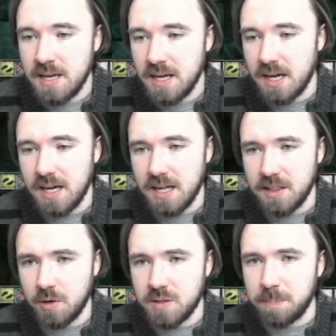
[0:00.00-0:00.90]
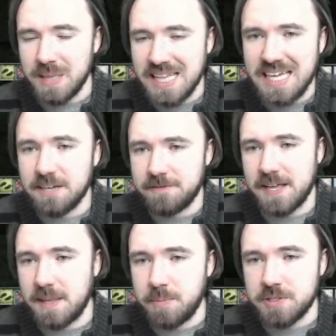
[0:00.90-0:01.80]
Though the bleed
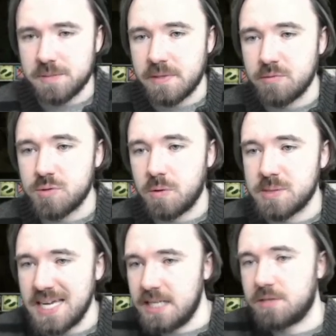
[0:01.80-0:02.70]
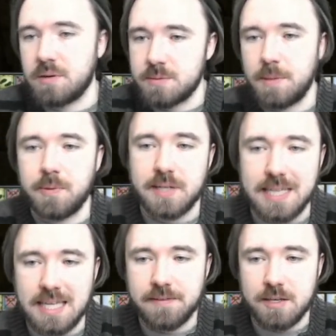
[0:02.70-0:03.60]
effect they put on me was what was interrupting me pulling the
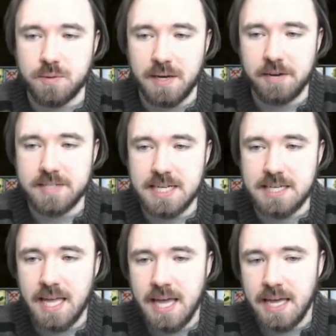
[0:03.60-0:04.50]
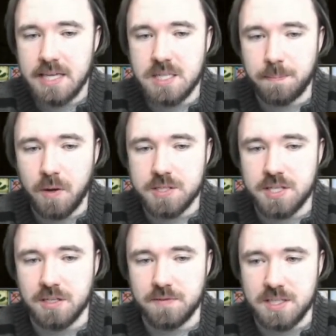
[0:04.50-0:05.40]
lever. That was quite irritating. Here's the boss
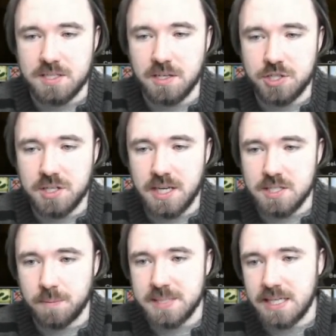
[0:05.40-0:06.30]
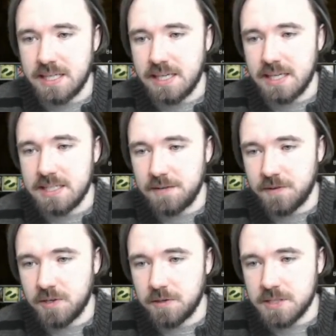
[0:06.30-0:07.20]
of this dungeon. It's not particularly
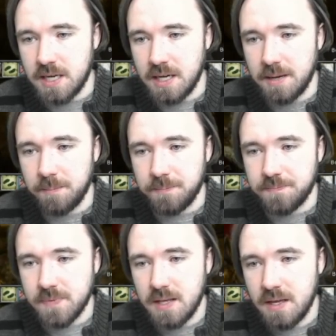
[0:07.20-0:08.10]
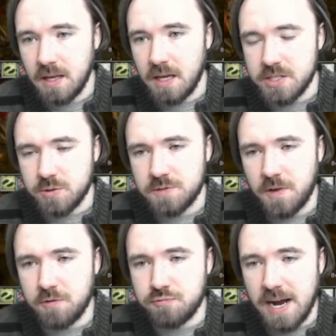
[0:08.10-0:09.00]
difficult. Sort of
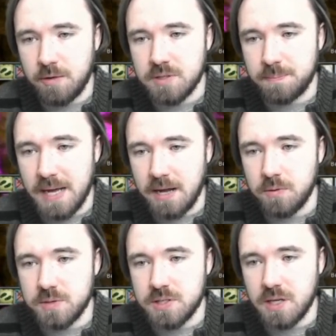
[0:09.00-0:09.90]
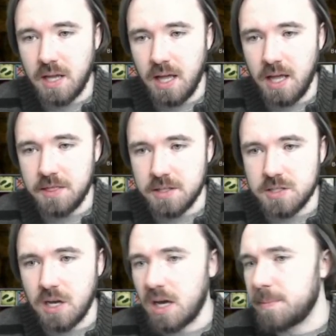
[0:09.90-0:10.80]
around about the
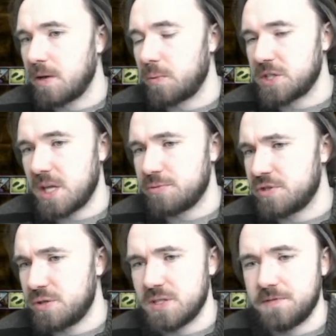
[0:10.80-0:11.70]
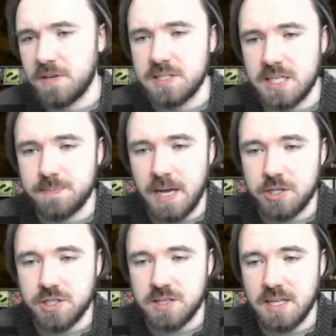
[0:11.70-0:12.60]
time at which they produced the first
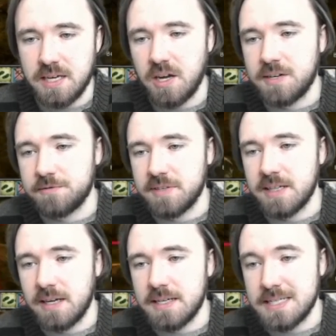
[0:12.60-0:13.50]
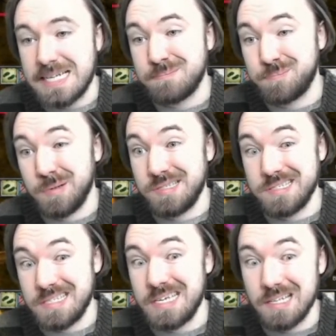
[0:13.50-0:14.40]
expansion, they kind of realized that
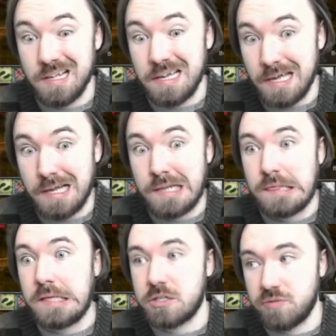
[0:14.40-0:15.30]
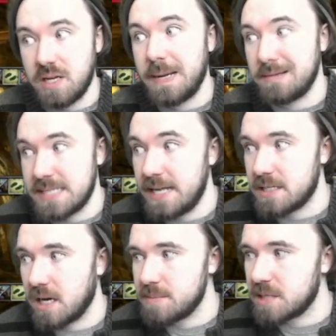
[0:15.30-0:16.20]
bosses need like literally about 10
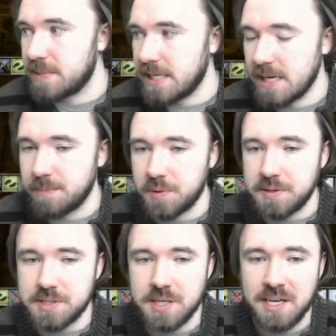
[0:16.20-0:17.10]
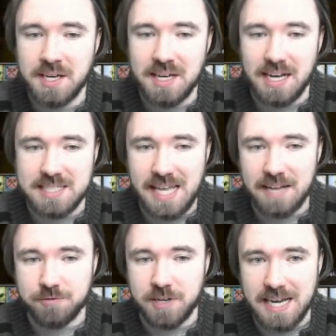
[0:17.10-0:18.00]
times as many hit points as they
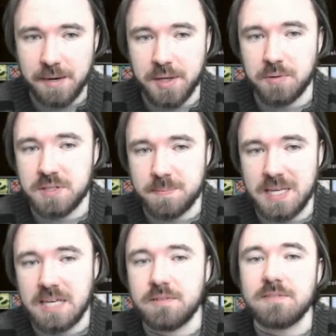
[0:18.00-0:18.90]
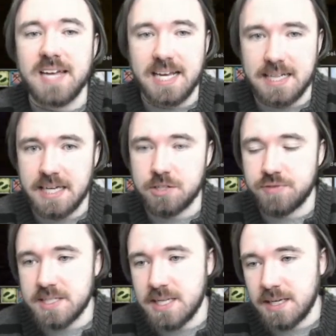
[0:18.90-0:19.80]
have right in order to be even vaguely
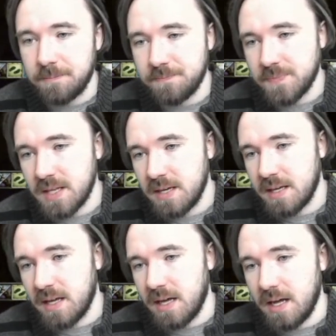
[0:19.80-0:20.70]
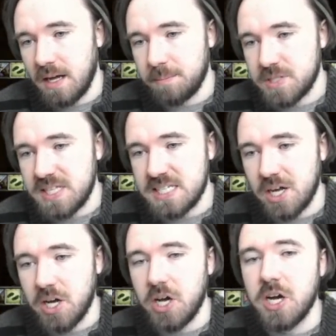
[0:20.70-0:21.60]
interesting. So
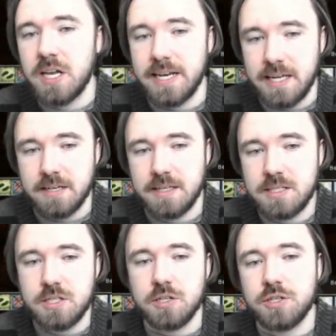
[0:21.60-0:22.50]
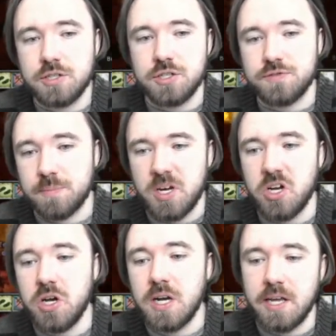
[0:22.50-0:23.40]
these dungeons from
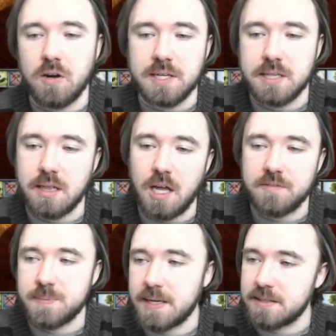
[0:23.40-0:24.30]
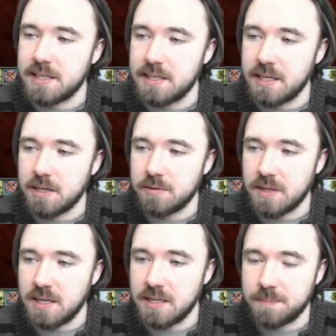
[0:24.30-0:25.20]
early on in the lifespan of
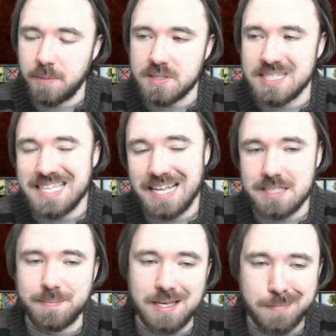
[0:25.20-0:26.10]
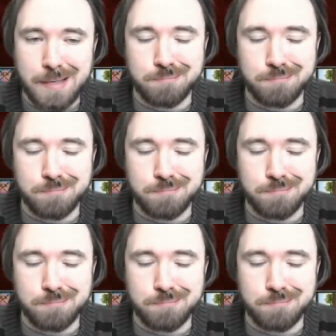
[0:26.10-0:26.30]
DDO, the bosses tend to be a bit